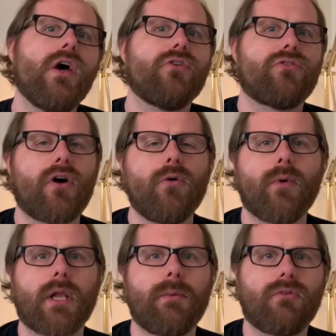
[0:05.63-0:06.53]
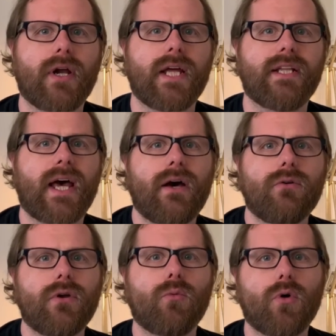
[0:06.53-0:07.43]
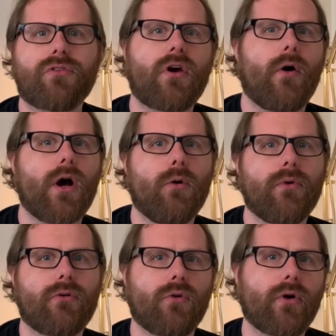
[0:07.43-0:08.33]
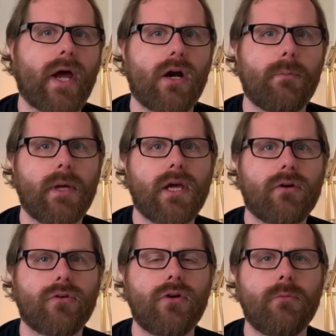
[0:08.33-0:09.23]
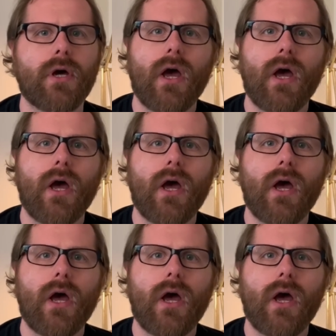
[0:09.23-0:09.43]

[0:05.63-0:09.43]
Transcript: So we're going to be running down what's going on with the Royal Caribbean group,